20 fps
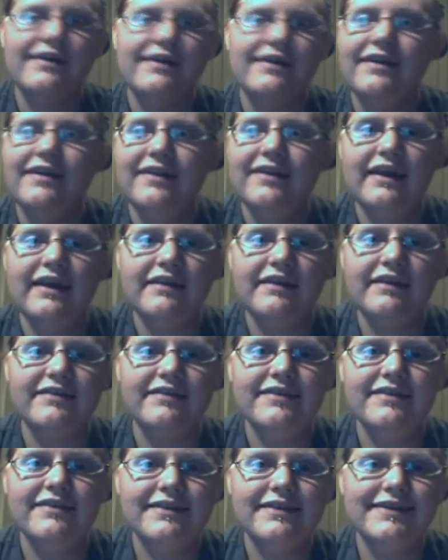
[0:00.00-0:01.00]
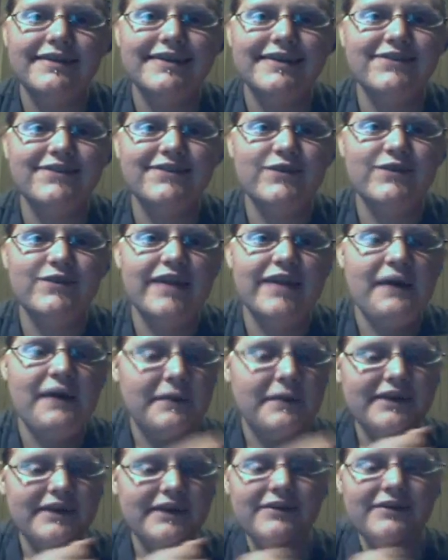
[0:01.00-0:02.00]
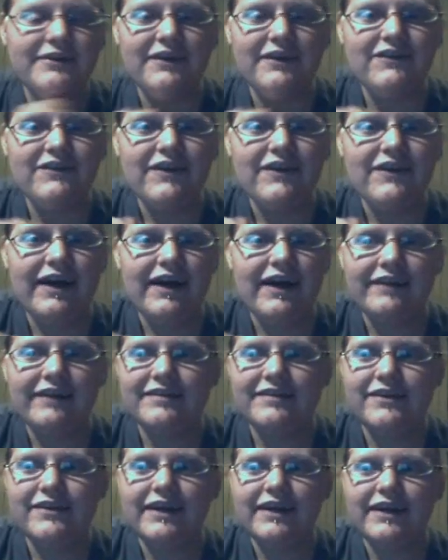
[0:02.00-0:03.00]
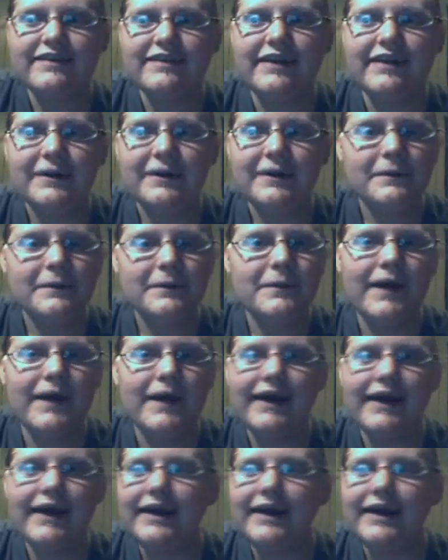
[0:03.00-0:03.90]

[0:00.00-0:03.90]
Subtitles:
thanks for allowing me to do this. I'll see you guys later. Bye.